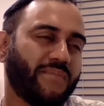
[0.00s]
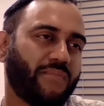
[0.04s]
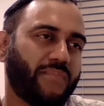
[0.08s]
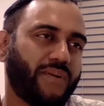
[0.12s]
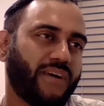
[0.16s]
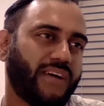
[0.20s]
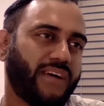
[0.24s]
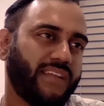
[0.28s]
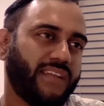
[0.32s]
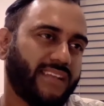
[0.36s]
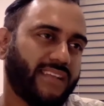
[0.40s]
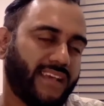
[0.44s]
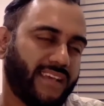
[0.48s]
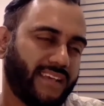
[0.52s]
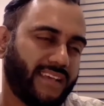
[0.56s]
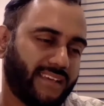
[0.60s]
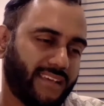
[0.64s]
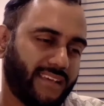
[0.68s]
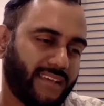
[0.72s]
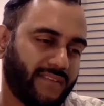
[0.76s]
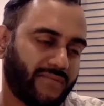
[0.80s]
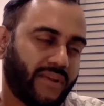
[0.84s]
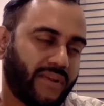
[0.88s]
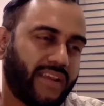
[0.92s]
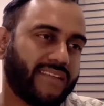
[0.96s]
but like
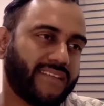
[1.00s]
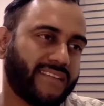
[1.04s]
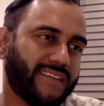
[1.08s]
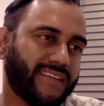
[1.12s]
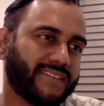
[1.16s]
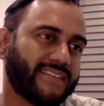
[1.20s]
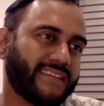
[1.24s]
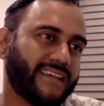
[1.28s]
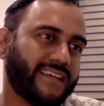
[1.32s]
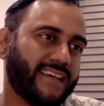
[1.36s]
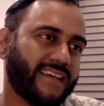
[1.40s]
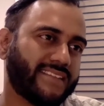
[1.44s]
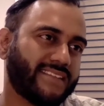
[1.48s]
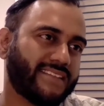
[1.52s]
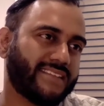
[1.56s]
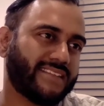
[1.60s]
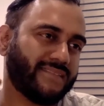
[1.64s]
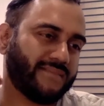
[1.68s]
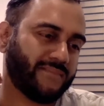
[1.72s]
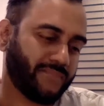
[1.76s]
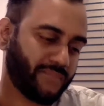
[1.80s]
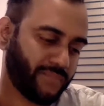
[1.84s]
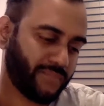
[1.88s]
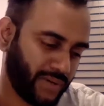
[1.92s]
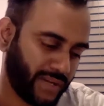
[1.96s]
greatness as in
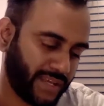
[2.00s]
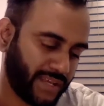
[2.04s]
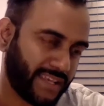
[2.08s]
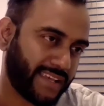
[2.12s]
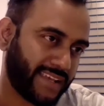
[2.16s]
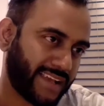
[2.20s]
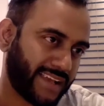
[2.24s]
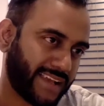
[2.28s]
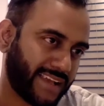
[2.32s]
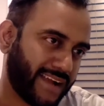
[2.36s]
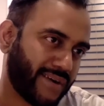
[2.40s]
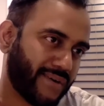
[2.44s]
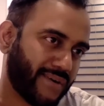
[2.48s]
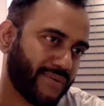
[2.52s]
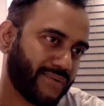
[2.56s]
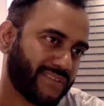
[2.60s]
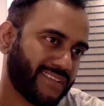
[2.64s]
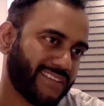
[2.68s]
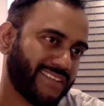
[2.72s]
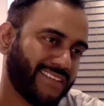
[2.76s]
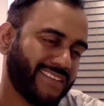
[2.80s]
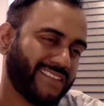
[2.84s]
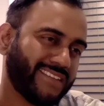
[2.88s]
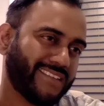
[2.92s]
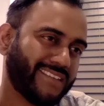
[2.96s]
bringing out
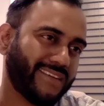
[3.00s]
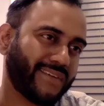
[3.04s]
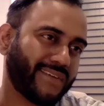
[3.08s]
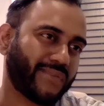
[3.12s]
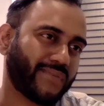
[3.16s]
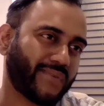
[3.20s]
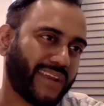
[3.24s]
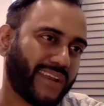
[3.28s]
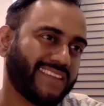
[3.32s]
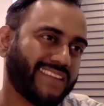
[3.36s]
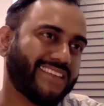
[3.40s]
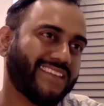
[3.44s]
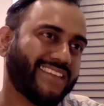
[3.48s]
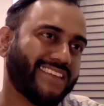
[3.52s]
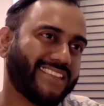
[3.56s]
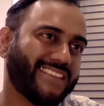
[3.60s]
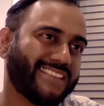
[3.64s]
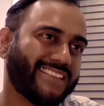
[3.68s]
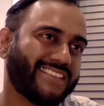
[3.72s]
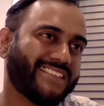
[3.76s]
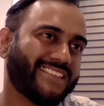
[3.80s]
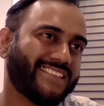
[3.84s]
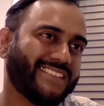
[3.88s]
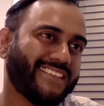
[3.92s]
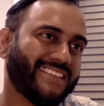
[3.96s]
the greatness
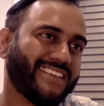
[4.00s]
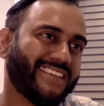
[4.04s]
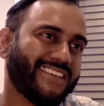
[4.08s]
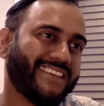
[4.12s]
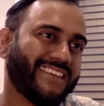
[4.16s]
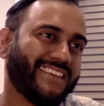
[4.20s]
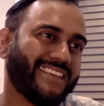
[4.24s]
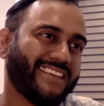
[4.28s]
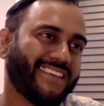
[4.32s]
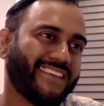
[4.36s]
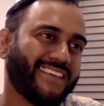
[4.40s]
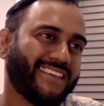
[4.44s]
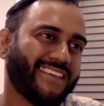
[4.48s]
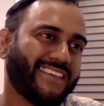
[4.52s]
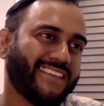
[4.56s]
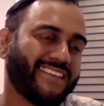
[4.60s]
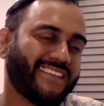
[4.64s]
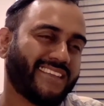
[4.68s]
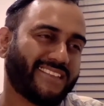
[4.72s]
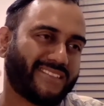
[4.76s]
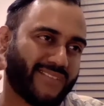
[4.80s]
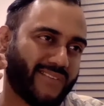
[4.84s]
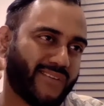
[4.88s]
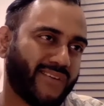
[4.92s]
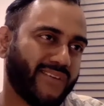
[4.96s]

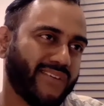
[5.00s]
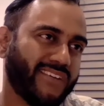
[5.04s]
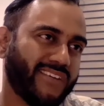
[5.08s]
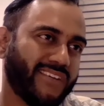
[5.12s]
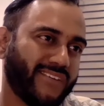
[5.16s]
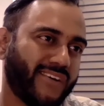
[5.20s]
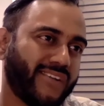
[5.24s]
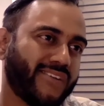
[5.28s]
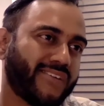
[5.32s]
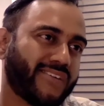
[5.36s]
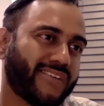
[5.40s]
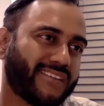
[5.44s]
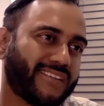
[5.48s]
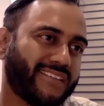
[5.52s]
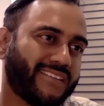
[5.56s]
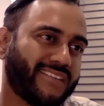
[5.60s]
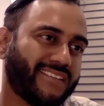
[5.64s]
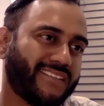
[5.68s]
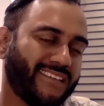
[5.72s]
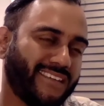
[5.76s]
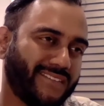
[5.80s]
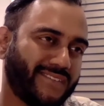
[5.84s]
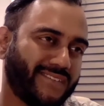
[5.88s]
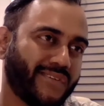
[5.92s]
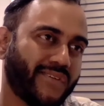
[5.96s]
that's all in our
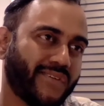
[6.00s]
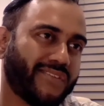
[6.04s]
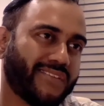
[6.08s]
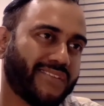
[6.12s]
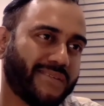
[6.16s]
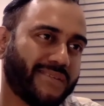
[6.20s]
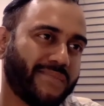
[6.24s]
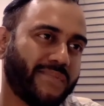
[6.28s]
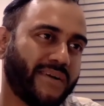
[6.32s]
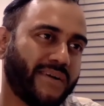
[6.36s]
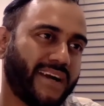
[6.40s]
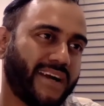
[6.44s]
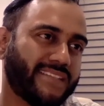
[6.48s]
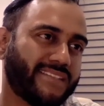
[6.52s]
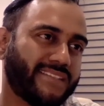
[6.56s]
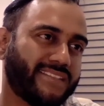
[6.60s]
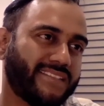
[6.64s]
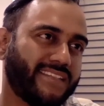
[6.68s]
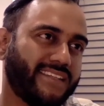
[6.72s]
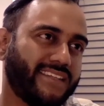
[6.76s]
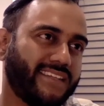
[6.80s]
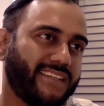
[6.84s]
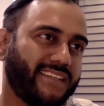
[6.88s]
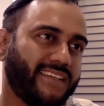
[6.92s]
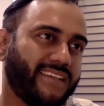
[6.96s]
internal
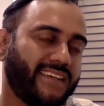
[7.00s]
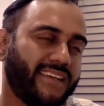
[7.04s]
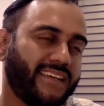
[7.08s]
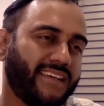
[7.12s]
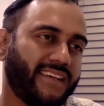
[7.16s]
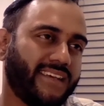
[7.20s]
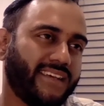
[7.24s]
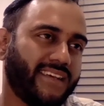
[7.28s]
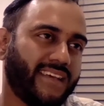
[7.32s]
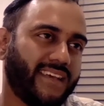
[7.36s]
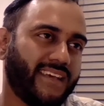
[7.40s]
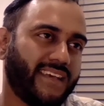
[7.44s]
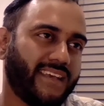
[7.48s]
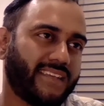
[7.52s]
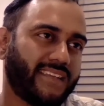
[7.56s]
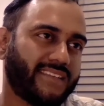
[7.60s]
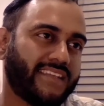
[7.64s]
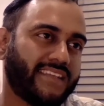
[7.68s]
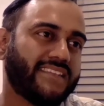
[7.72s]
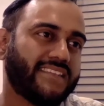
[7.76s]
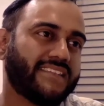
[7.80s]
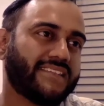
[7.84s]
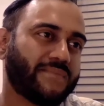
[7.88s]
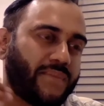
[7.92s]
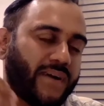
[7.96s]
capacity to
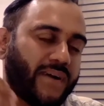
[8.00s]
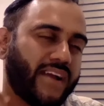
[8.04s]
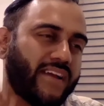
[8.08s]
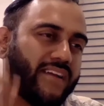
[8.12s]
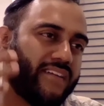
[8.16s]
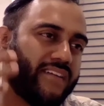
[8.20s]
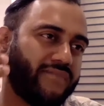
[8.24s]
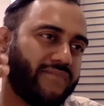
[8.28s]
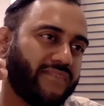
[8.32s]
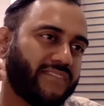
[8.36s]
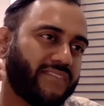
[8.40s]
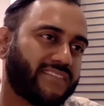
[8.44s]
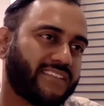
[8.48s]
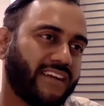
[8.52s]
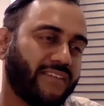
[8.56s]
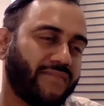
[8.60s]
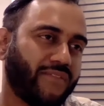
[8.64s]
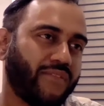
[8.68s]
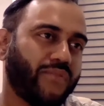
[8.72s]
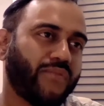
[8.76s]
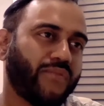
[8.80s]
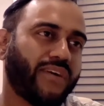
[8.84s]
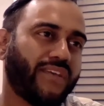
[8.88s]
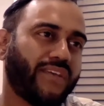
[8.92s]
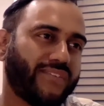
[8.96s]
inspire a
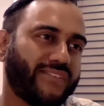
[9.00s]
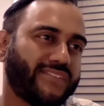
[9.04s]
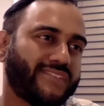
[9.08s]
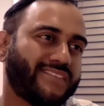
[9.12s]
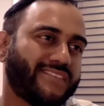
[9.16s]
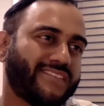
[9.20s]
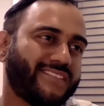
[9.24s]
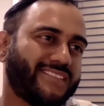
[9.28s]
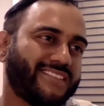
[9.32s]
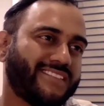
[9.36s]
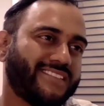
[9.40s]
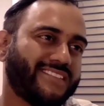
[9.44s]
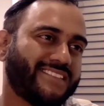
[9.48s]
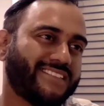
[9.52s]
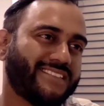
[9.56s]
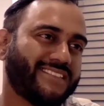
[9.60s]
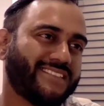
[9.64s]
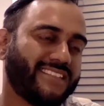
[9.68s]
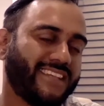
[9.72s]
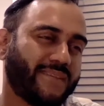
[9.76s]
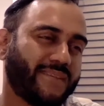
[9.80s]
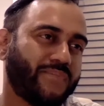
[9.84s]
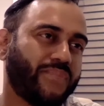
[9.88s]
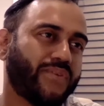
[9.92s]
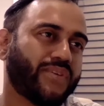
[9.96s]
few others to
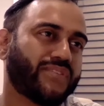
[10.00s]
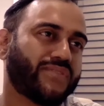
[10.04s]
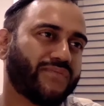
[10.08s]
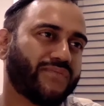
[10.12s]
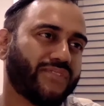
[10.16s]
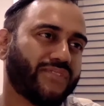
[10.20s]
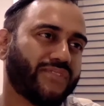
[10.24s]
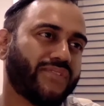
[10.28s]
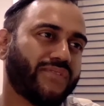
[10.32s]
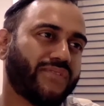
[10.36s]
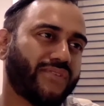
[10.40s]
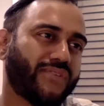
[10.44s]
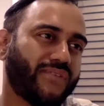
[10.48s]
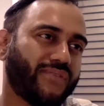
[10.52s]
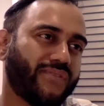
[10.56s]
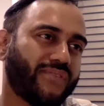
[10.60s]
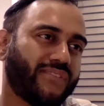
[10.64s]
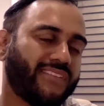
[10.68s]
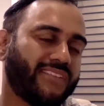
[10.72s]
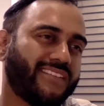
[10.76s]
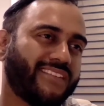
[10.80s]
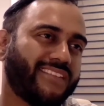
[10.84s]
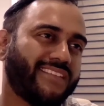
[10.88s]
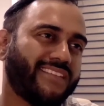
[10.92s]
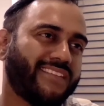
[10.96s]
like push for their own
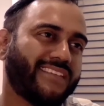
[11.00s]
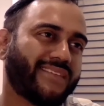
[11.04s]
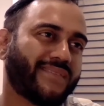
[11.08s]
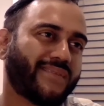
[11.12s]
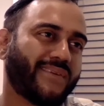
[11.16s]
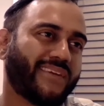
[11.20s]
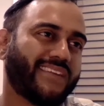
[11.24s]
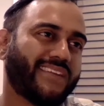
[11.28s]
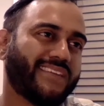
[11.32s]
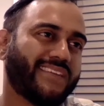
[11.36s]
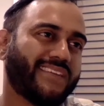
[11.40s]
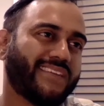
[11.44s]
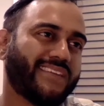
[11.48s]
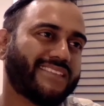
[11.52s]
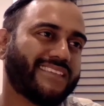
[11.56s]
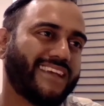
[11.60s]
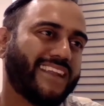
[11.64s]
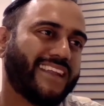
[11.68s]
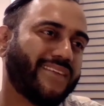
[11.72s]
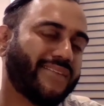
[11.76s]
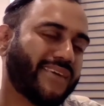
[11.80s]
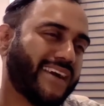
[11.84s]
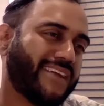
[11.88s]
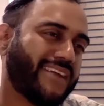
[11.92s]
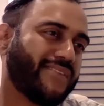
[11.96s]
greatness. I
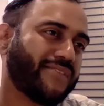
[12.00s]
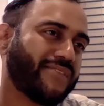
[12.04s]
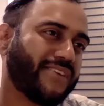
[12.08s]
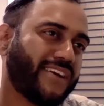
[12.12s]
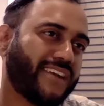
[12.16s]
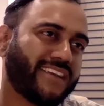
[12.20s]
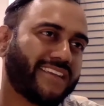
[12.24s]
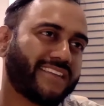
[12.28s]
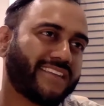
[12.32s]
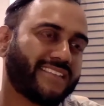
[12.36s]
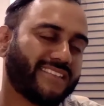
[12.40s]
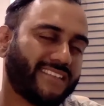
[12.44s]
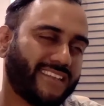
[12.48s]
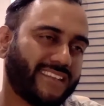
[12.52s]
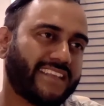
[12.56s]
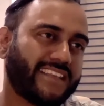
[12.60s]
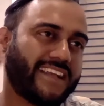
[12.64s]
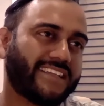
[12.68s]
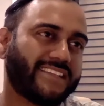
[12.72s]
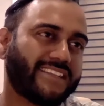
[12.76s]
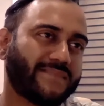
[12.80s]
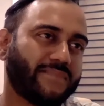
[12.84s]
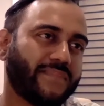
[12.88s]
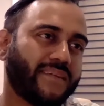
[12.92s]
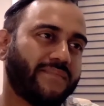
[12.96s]
don't know how to like,
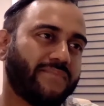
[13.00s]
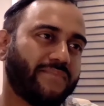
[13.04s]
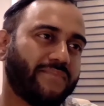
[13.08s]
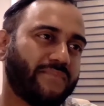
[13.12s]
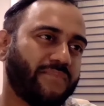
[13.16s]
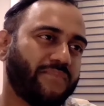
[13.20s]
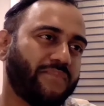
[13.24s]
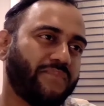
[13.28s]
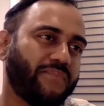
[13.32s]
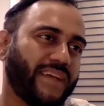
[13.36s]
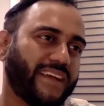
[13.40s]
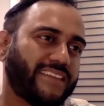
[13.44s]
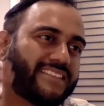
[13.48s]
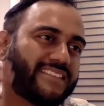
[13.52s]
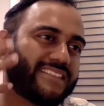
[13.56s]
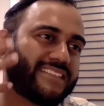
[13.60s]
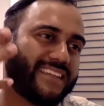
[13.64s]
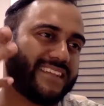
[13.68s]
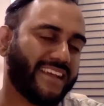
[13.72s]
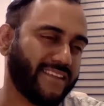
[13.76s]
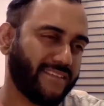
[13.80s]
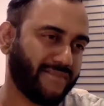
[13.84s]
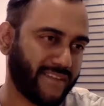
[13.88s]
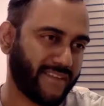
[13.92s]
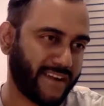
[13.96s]
that's
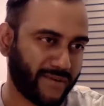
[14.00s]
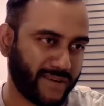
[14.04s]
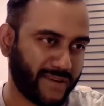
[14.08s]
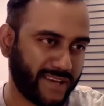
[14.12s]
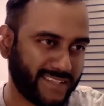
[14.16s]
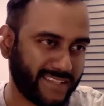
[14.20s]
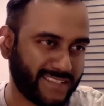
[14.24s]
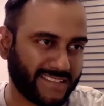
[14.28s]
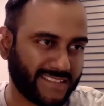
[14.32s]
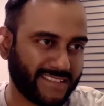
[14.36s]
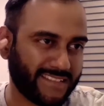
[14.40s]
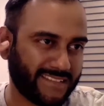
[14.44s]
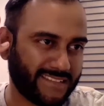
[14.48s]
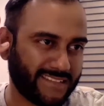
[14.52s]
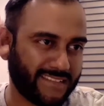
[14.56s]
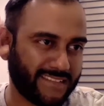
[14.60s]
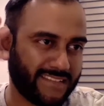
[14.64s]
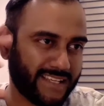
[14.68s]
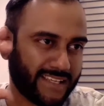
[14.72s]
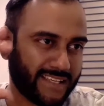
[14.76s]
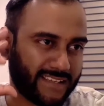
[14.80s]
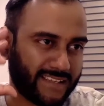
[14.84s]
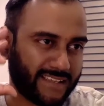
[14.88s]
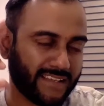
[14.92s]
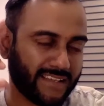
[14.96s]
kind of how I see
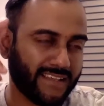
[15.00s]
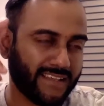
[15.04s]
like